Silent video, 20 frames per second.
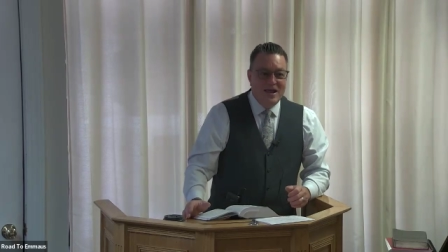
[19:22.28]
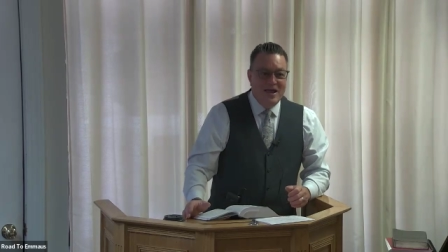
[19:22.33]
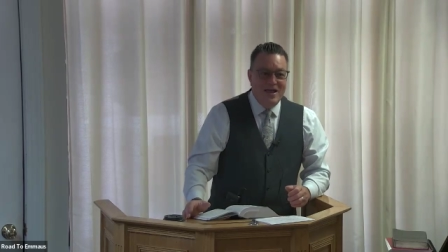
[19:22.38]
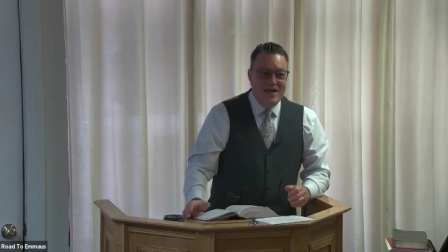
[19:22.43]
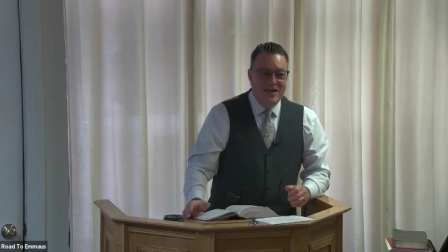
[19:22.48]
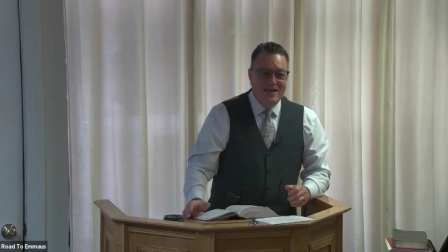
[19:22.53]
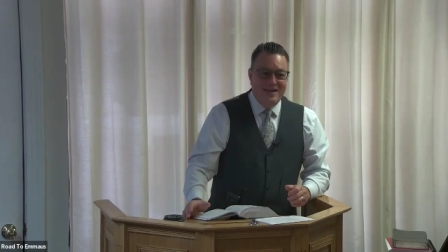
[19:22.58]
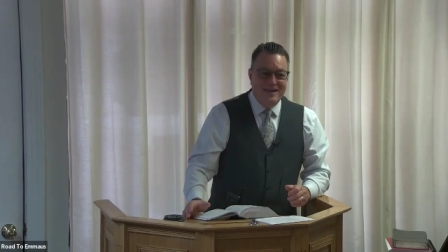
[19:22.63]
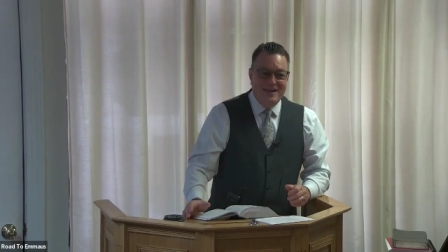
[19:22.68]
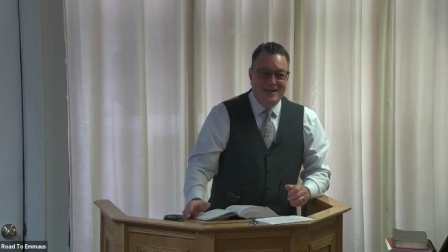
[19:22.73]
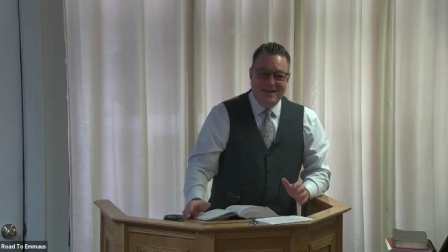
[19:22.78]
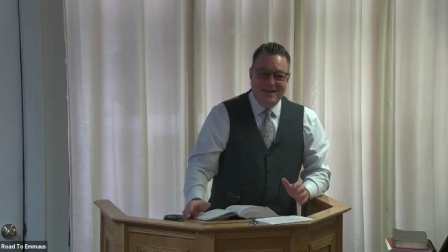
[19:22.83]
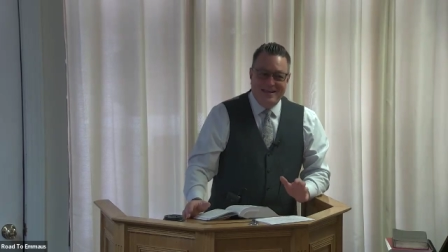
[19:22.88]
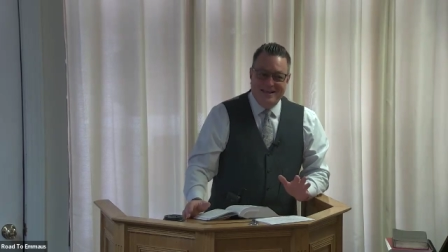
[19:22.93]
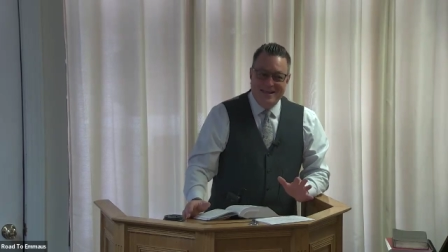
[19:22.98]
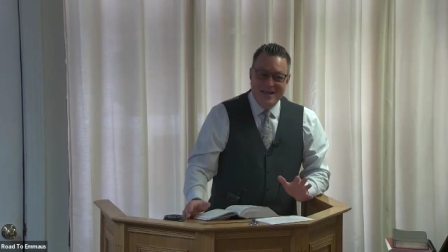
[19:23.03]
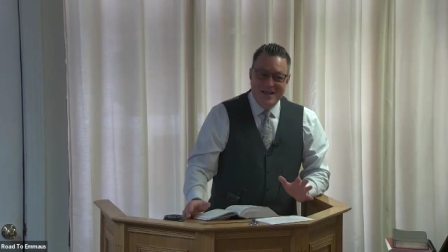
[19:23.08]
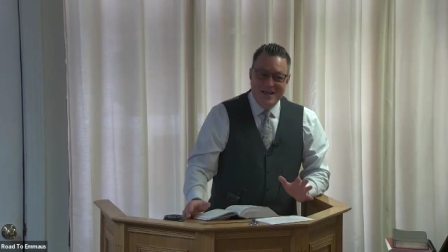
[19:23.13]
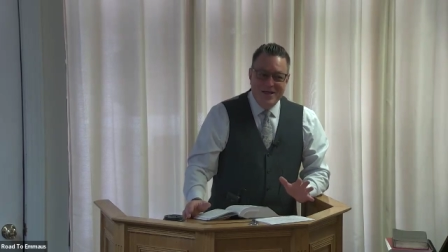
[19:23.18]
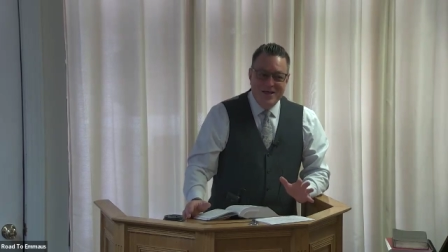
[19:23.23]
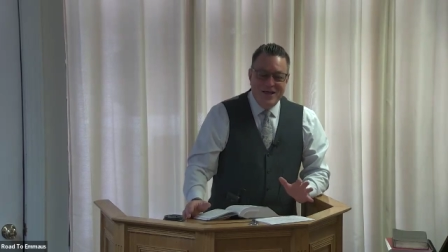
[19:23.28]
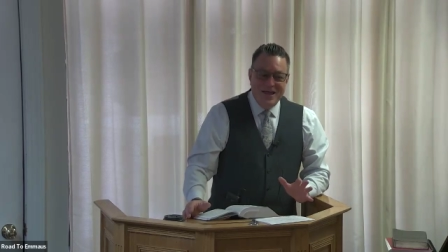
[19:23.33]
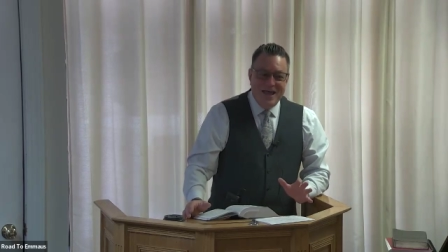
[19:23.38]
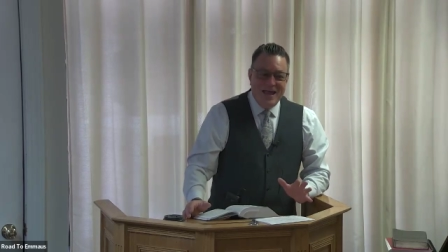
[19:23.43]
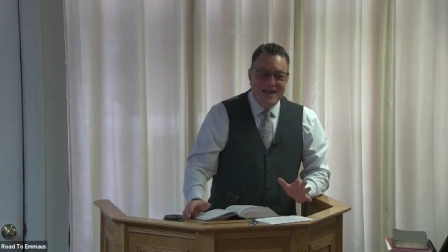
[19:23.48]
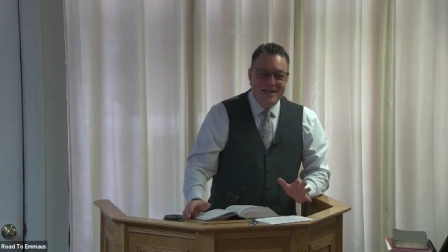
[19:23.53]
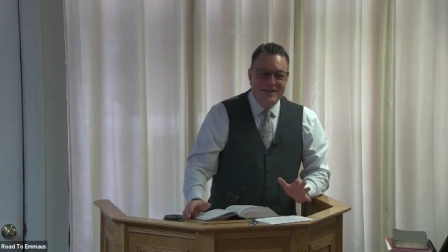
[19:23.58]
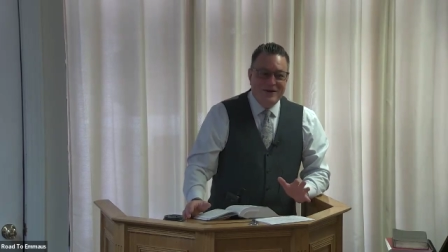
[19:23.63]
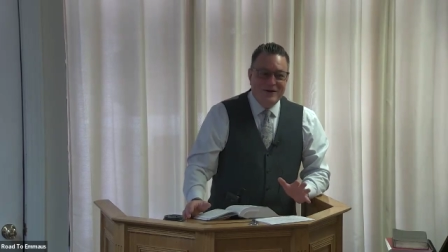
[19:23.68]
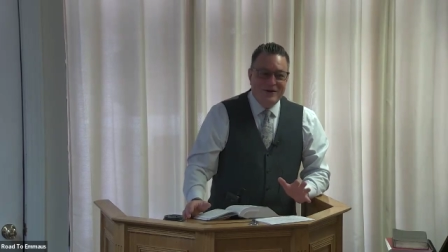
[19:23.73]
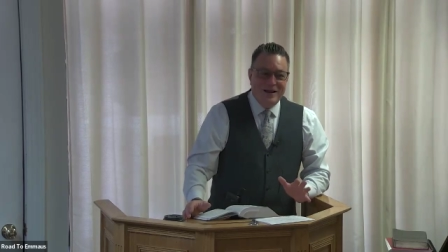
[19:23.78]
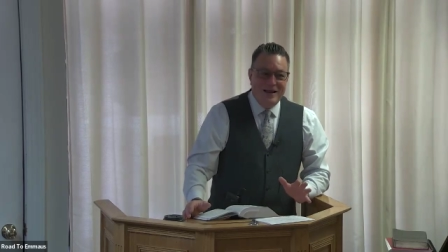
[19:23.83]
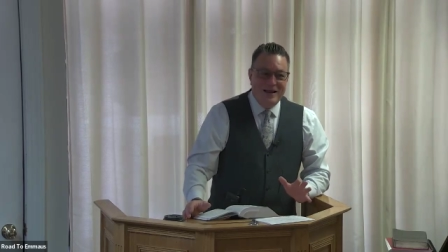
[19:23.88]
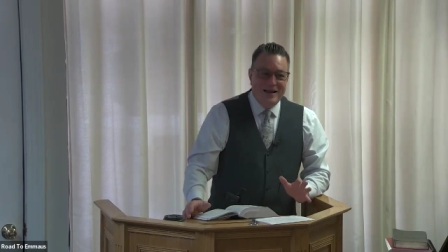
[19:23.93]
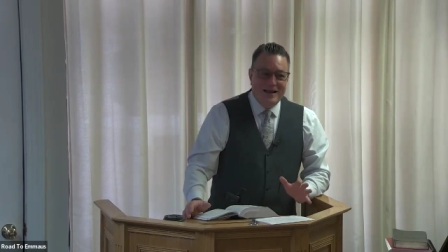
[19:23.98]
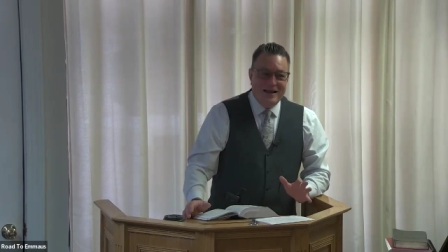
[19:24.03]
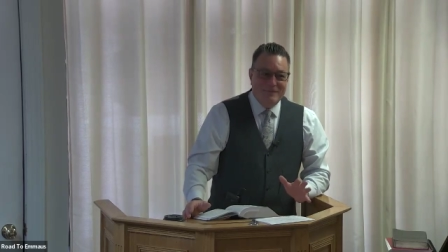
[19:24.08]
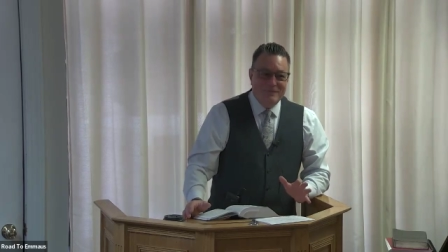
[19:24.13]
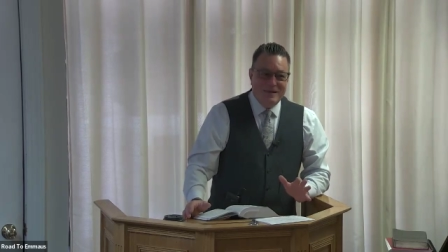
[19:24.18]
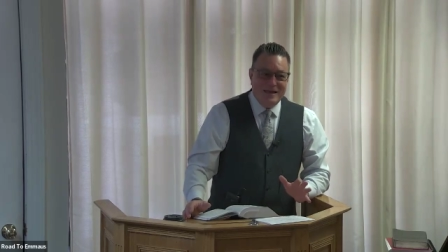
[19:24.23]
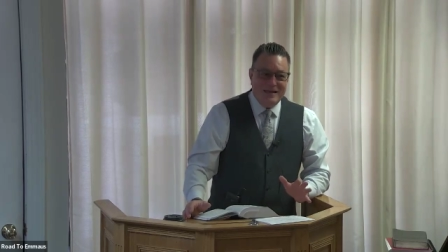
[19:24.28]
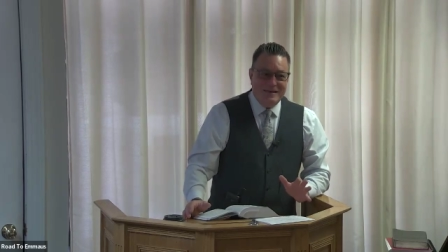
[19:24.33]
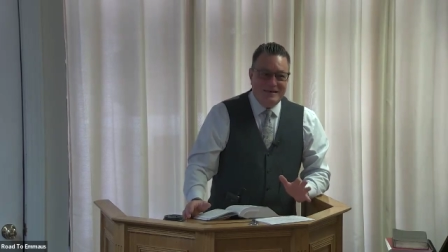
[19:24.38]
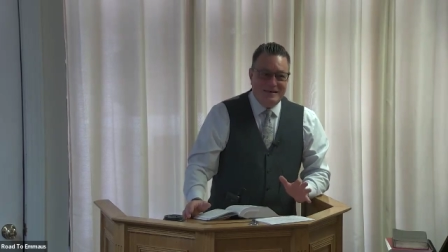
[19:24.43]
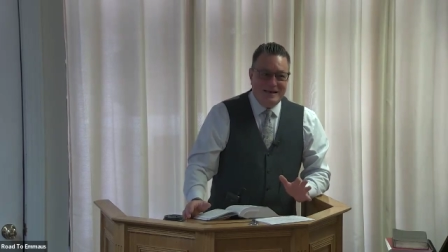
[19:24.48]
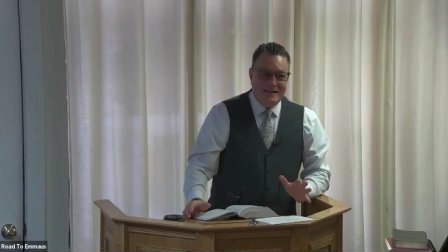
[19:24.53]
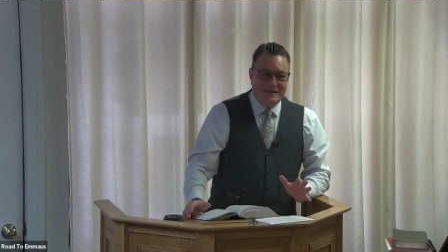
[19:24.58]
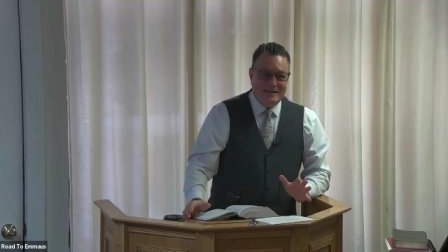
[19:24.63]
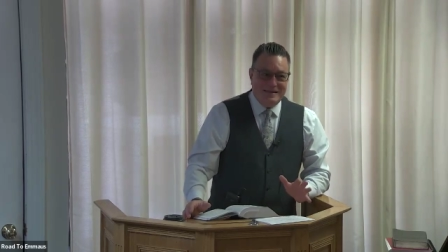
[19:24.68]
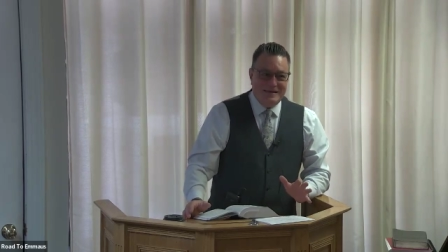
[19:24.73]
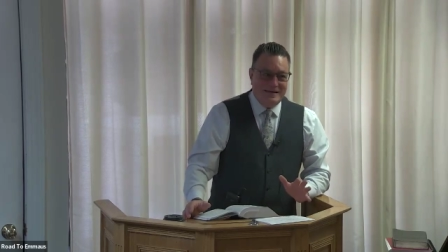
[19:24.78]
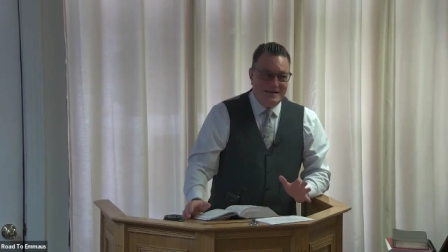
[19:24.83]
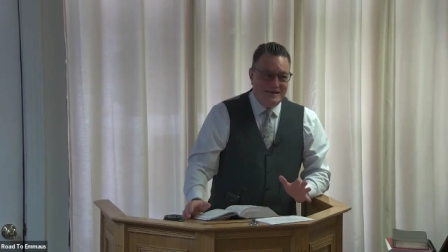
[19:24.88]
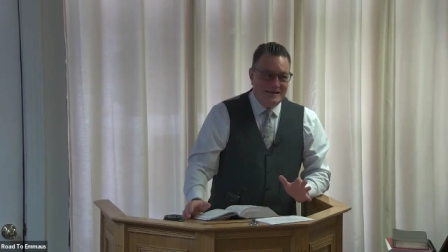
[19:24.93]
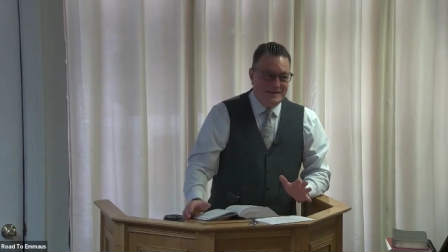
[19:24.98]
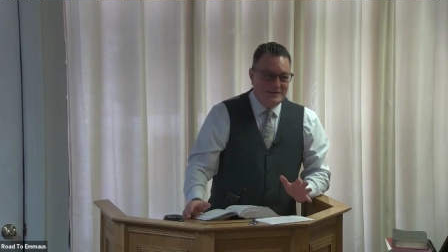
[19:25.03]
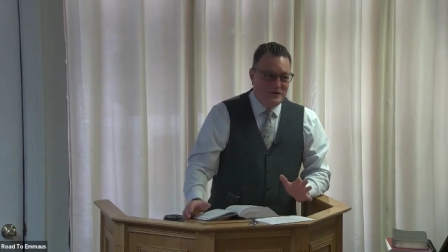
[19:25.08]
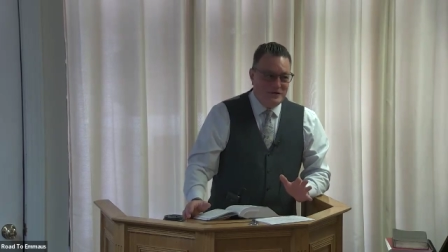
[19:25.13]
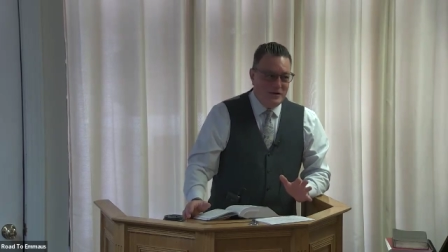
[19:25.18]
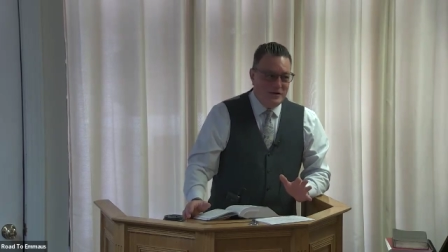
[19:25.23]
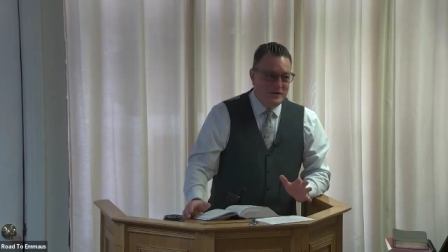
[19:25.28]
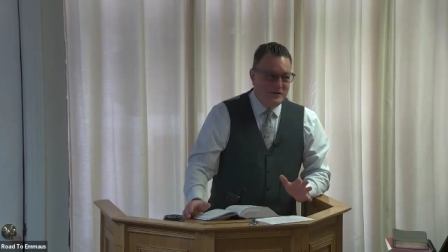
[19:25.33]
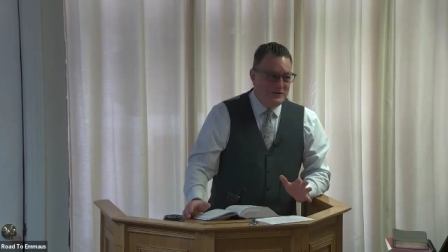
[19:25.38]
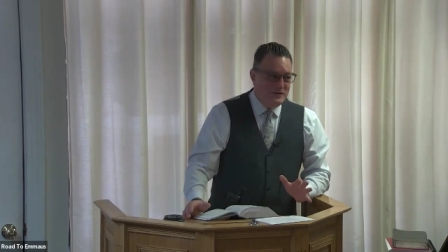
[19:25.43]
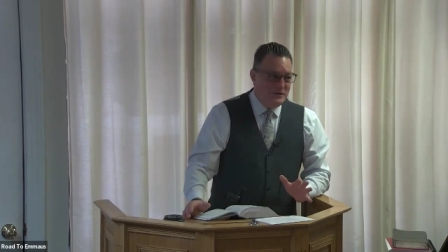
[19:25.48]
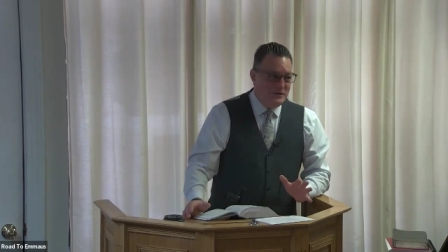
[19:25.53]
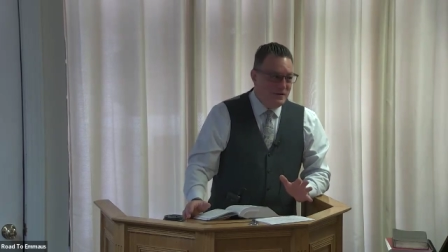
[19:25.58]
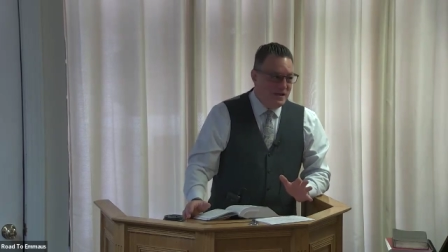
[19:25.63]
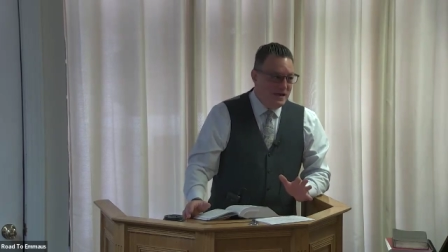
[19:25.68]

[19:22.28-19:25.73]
yeah. And you're like, I'm getting nothing out of church.